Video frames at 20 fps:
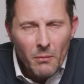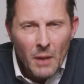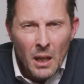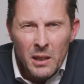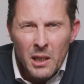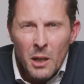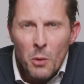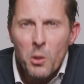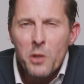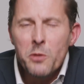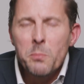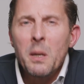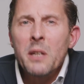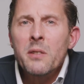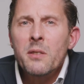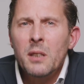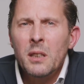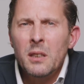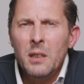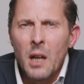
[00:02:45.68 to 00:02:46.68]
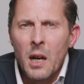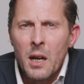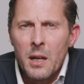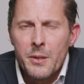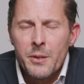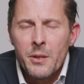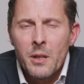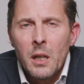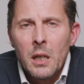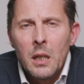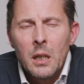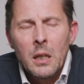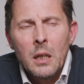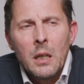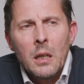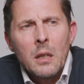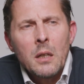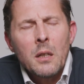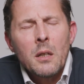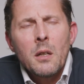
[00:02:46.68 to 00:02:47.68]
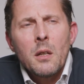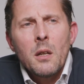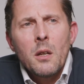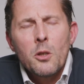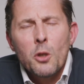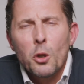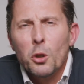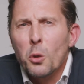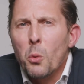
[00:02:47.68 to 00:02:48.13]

and there was mustard gas. So